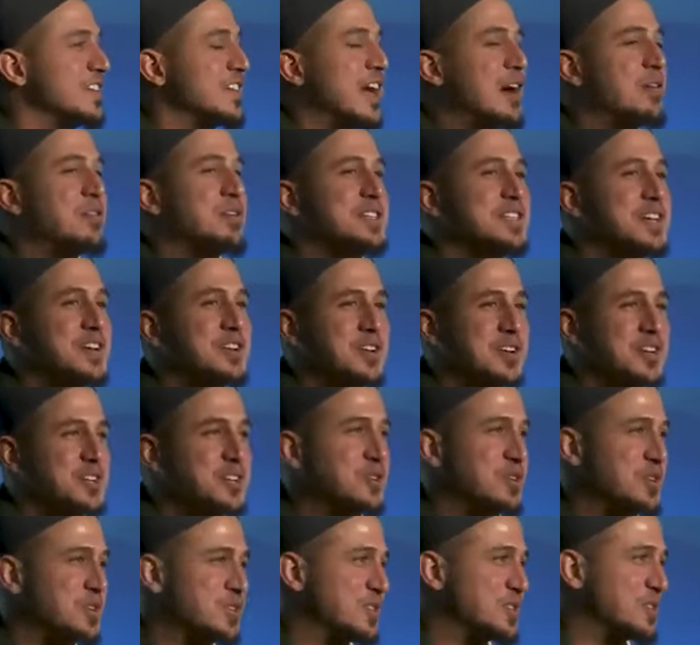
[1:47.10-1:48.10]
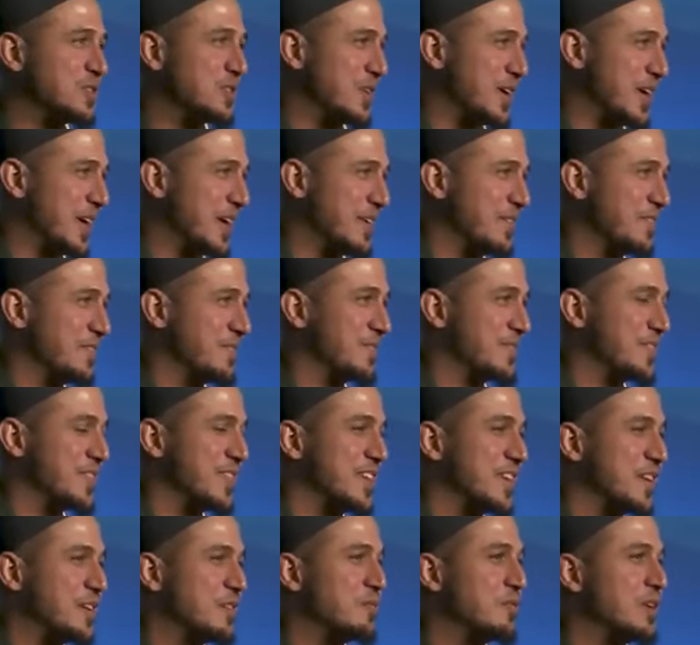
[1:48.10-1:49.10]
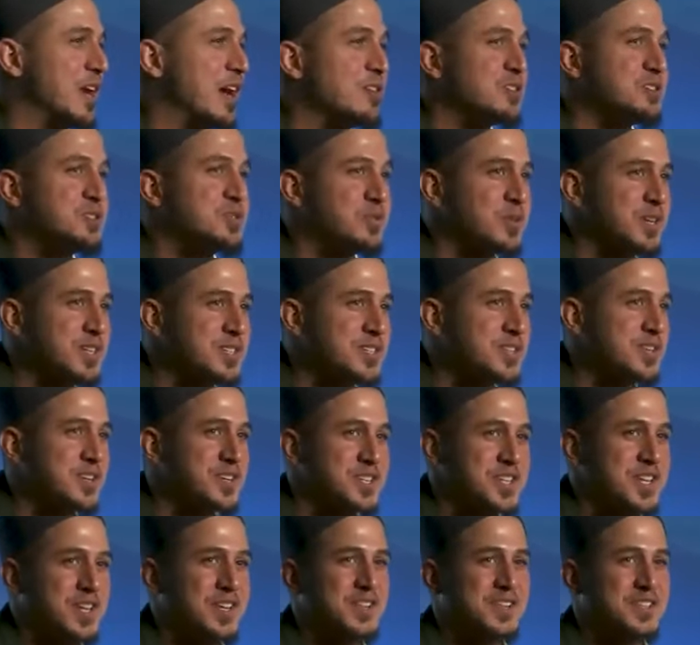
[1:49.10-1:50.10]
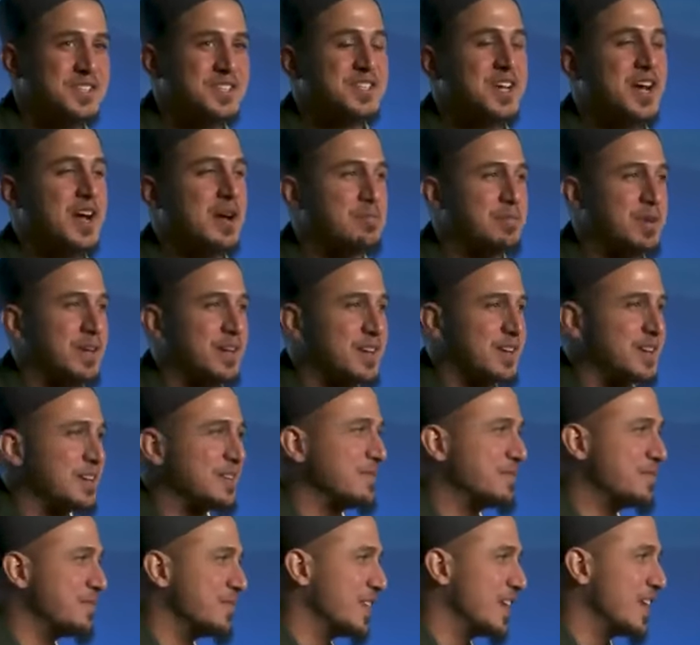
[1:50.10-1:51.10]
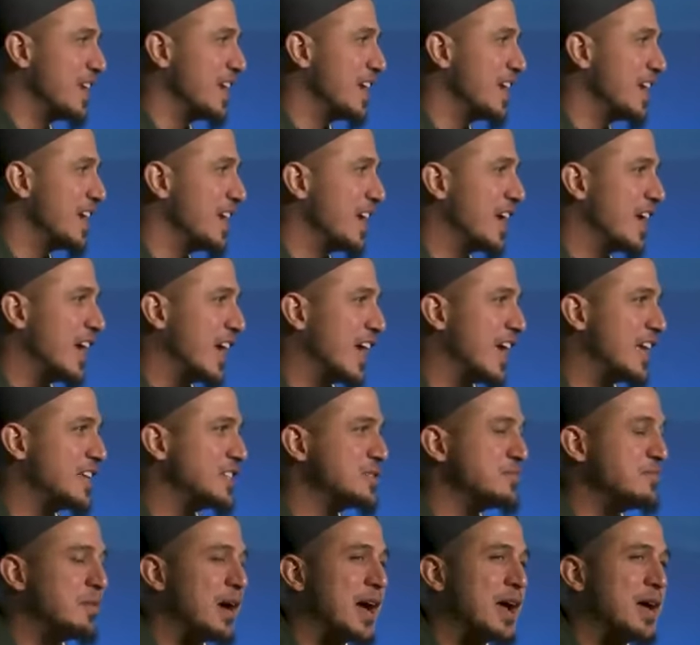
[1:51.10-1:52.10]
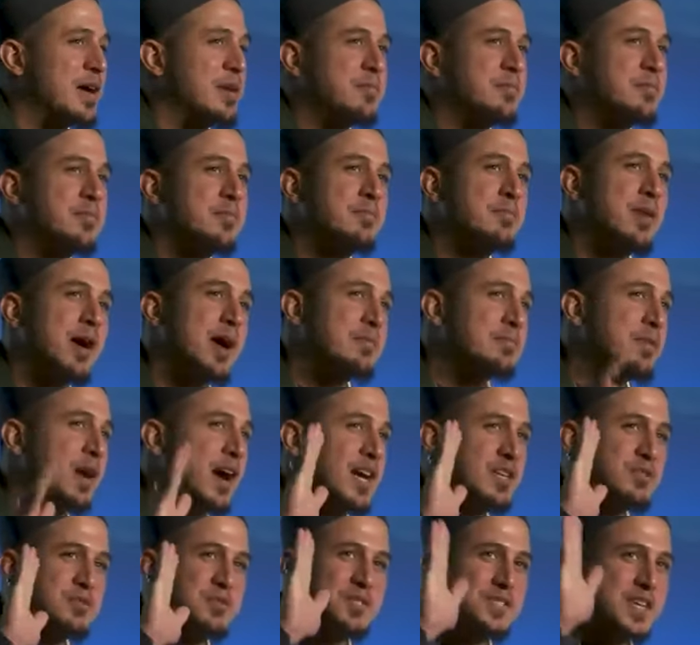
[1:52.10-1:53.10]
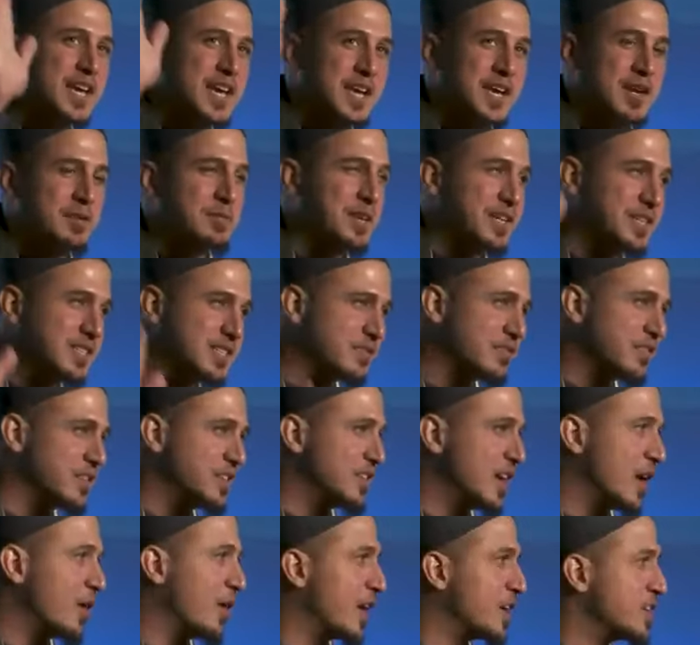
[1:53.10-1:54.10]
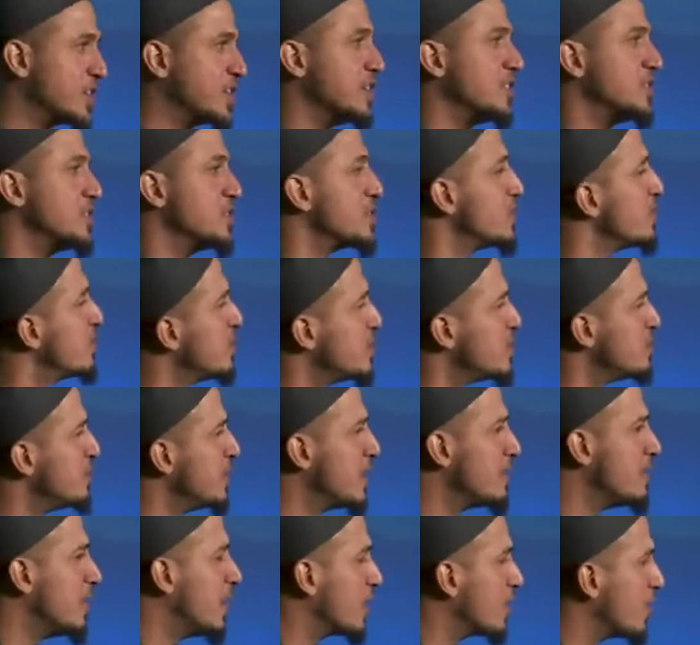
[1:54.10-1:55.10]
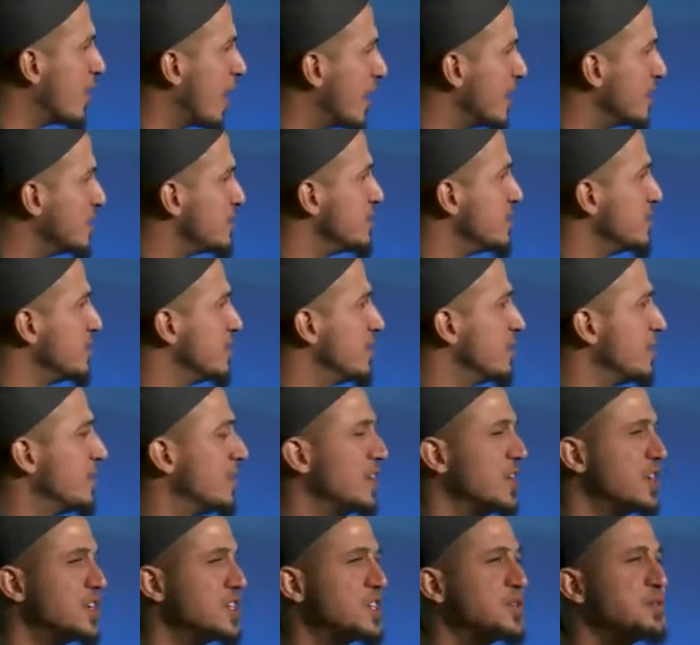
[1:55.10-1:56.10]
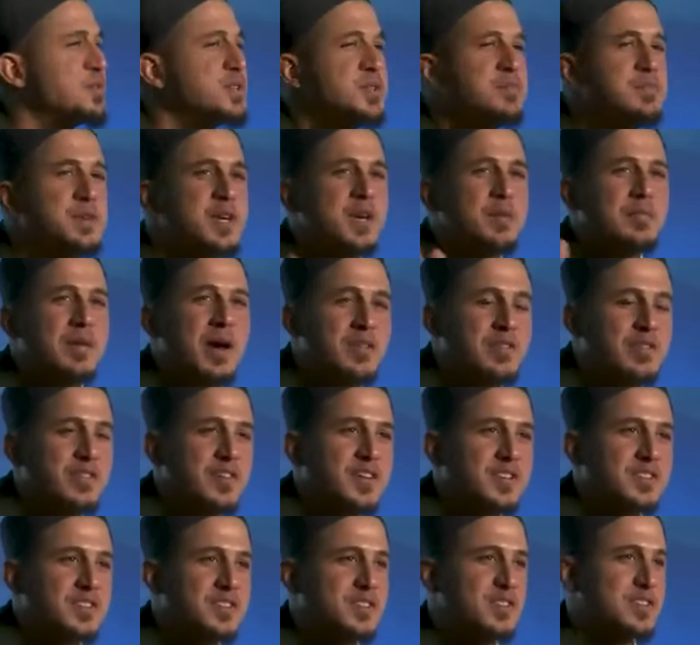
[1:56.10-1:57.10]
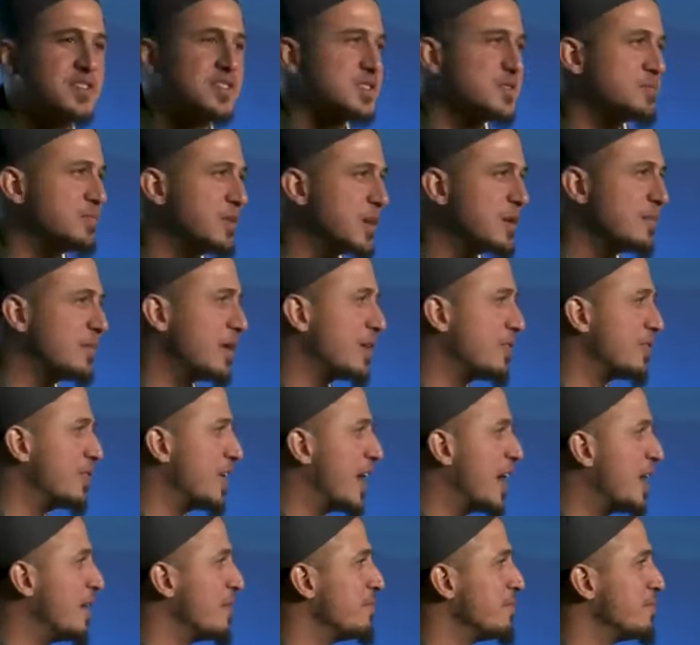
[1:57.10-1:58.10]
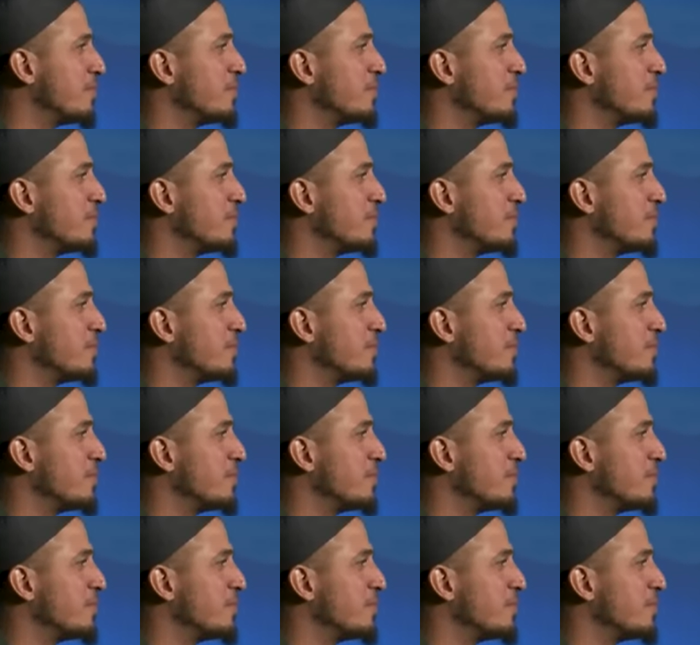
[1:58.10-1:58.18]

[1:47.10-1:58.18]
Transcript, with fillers: I want to tell you a short story. When I was researching this topic, and my my mind was taking me in different directions should we speak about gratitude should we speak about this speak about that